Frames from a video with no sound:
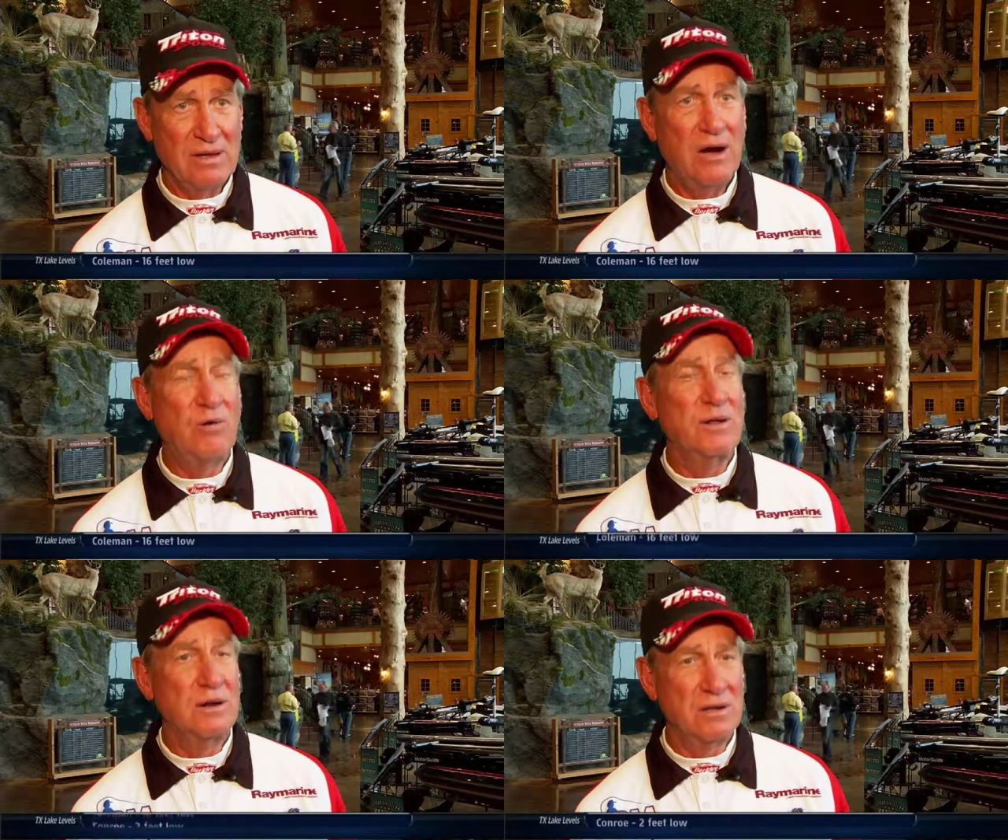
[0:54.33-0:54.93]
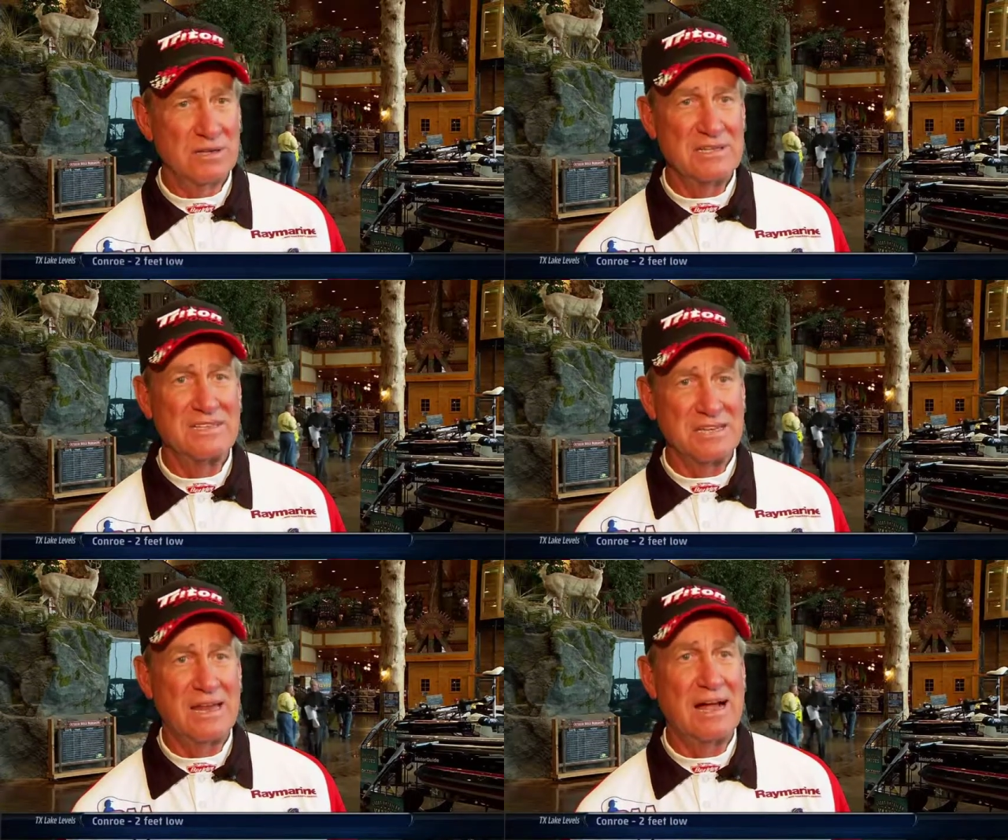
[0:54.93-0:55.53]
I want it to look
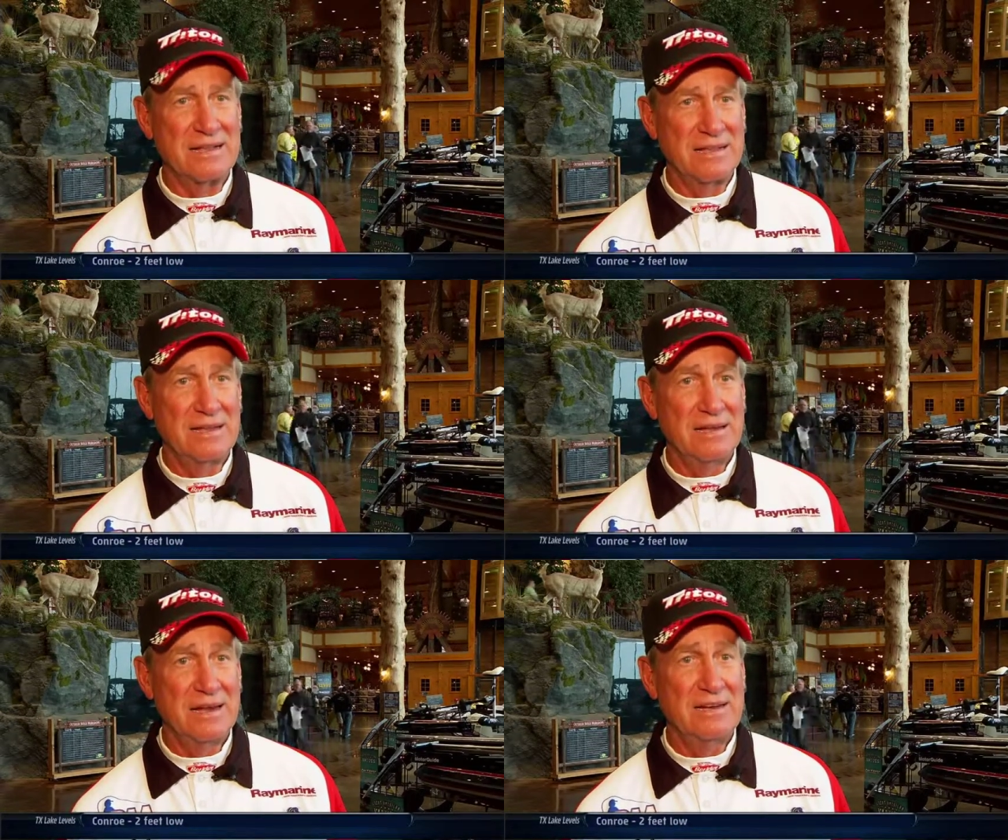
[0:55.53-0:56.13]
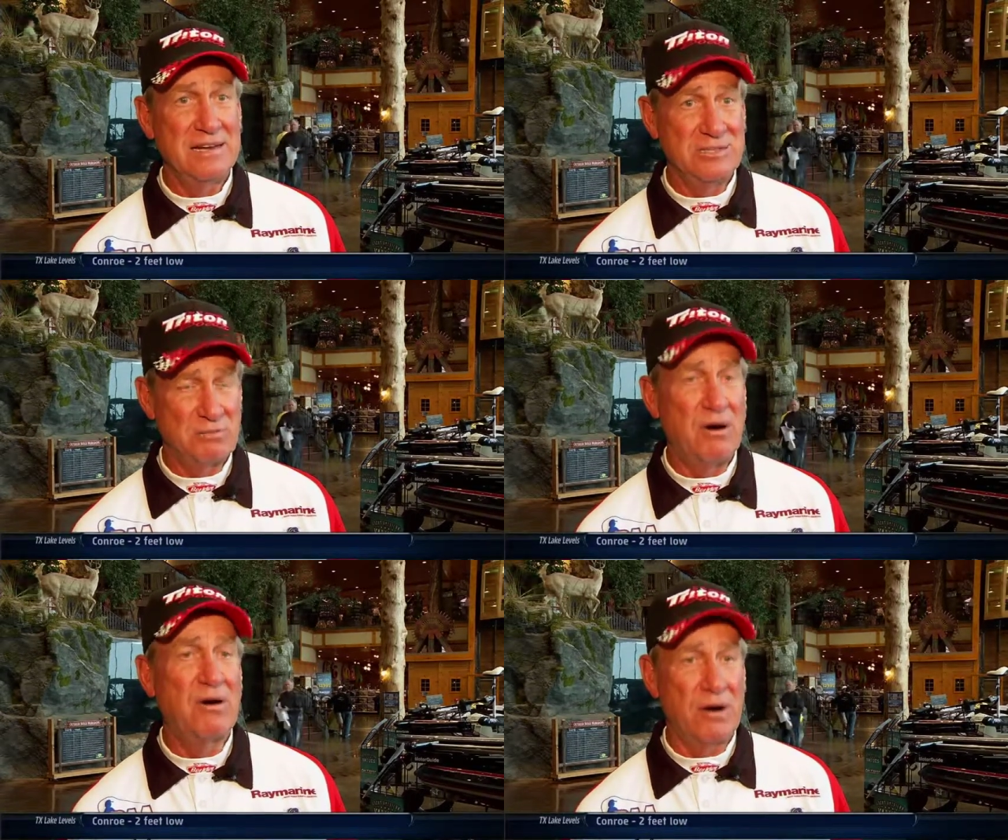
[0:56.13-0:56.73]
just like it is
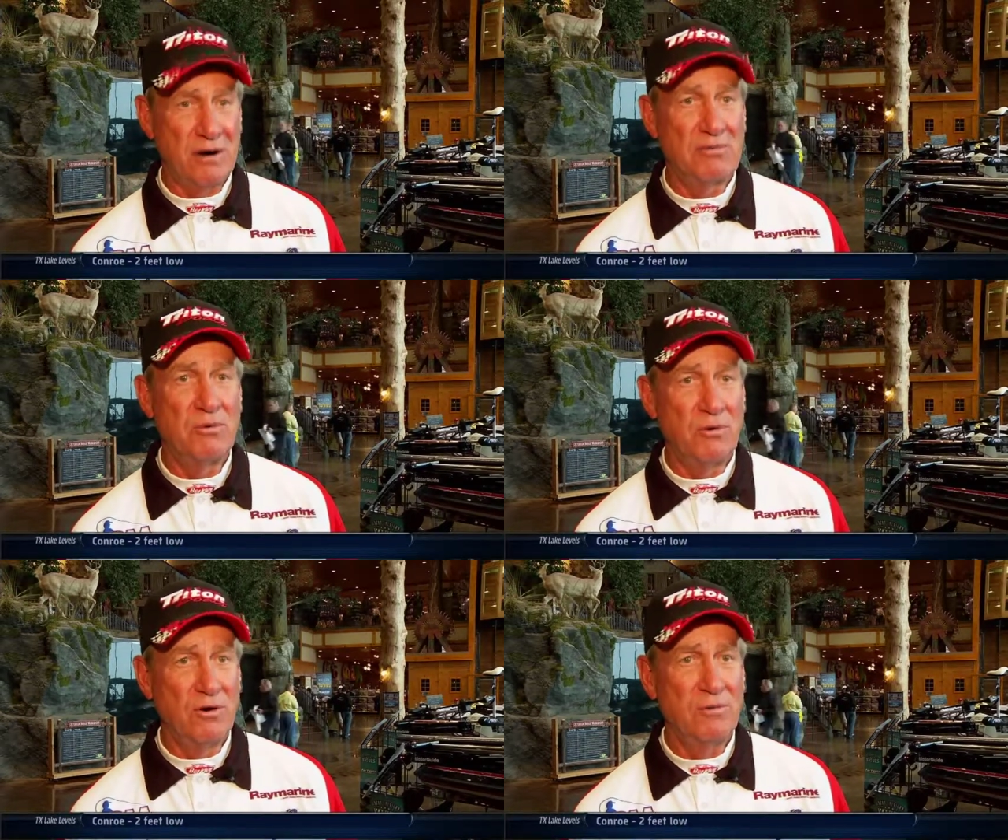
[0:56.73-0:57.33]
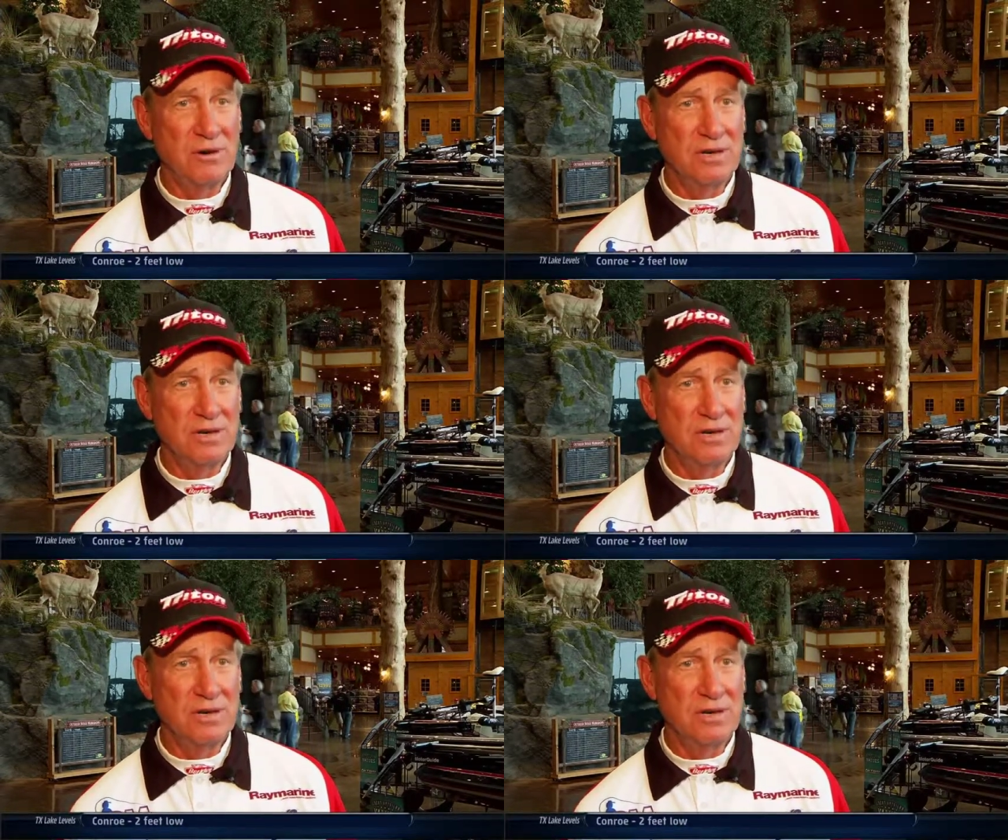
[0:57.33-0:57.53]
part of the worm or